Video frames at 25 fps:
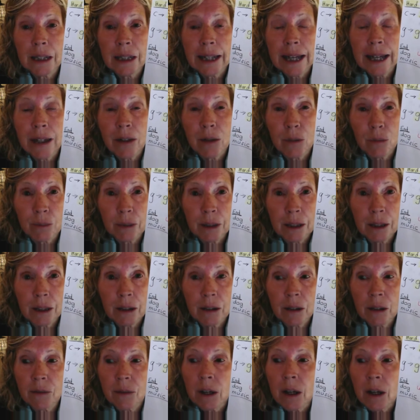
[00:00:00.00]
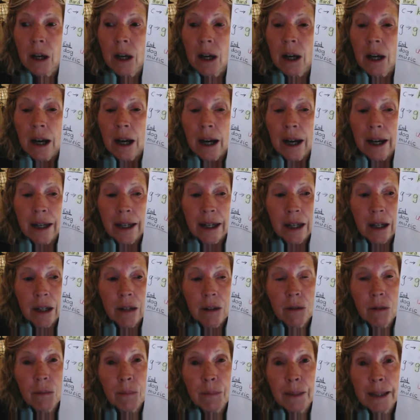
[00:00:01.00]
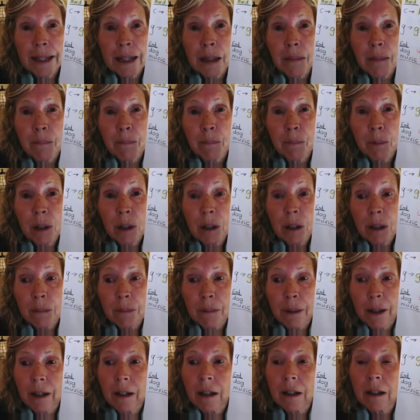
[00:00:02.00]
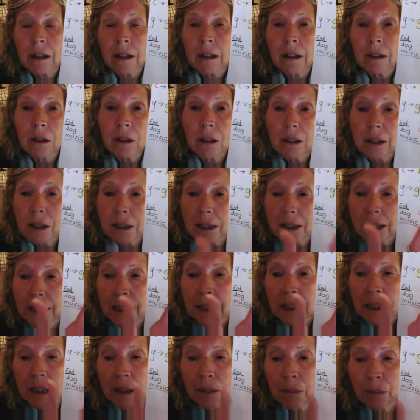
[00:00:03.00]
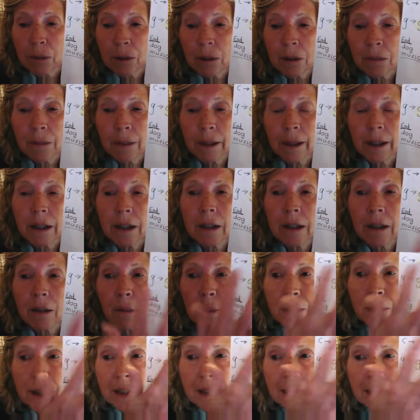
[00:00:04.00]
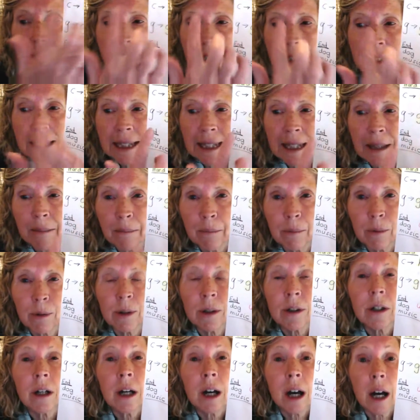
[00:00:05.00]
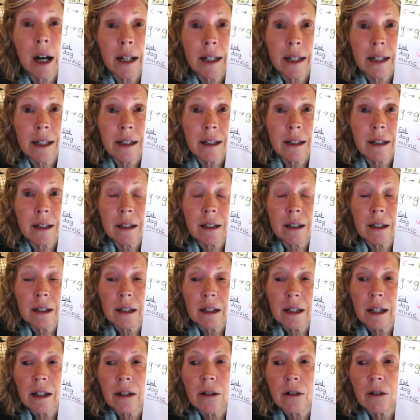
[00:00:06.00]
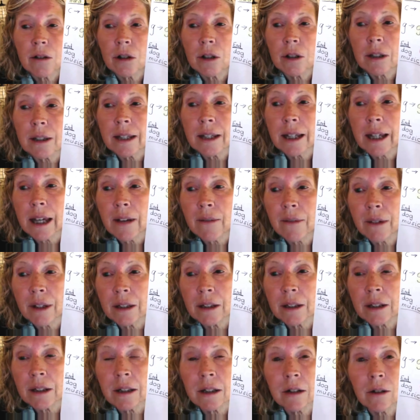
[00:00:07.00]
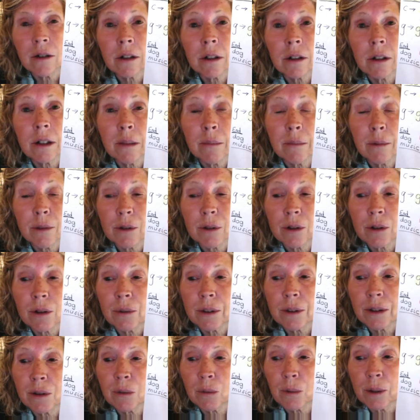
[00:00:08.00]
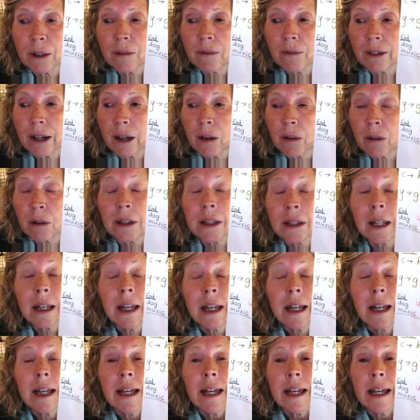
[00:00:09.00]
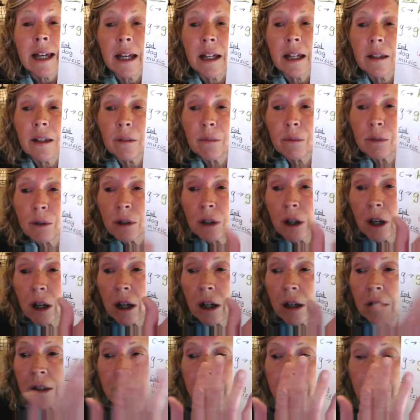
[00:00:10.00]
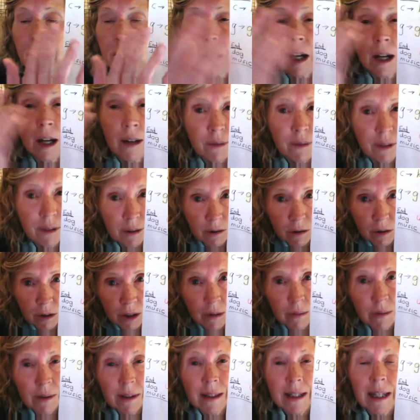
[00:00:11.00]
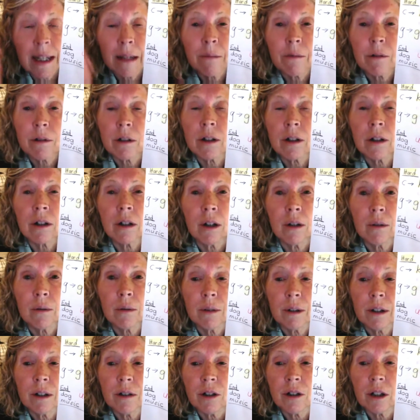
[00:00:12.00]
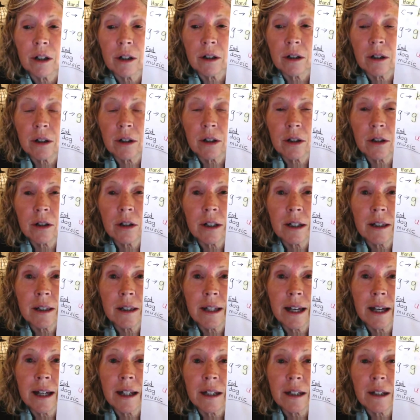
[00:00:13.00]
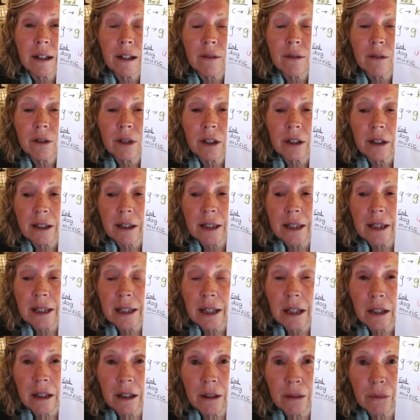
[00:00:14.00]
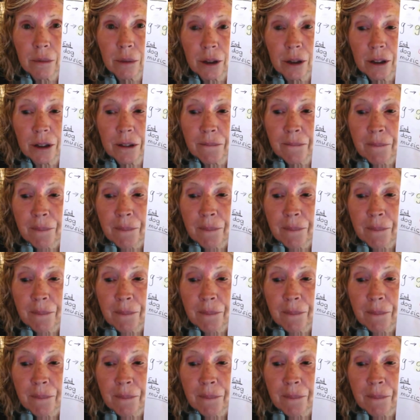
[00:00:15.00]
had to read out of, I had her make a bookmark, just a skinny bookmark with this game board on it. And just having the digital number 2 with the red vowels and the word hard and soft, and she was able to go. And she could just look at that if she got stuck on a word.